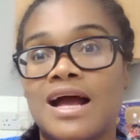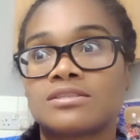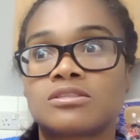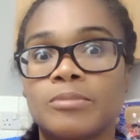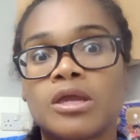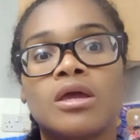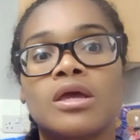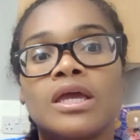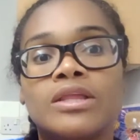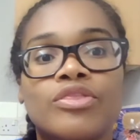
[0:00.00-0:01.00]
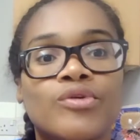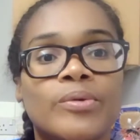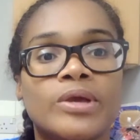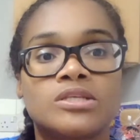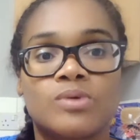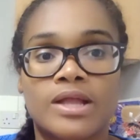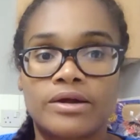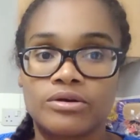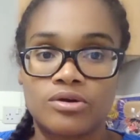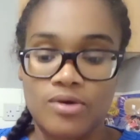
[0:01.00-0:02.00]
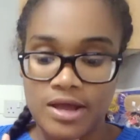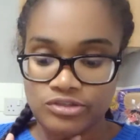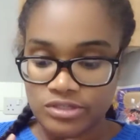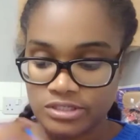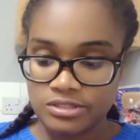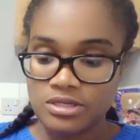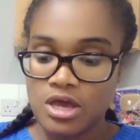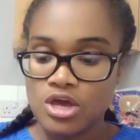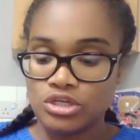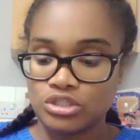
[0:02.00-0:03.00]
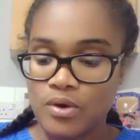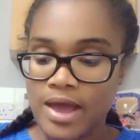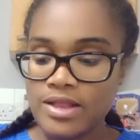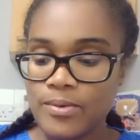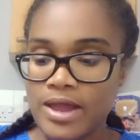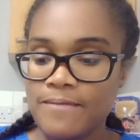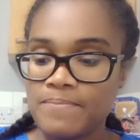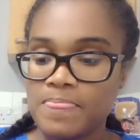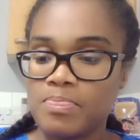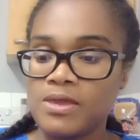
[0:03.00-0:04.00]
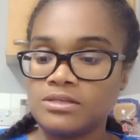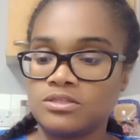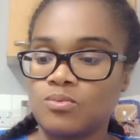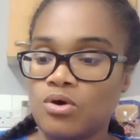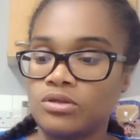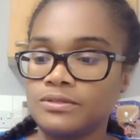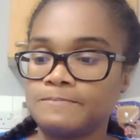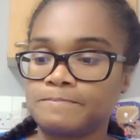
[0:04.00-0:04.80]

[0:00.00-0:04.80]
has to be in 3 weeks when I can go hairdressers. So anyway, this one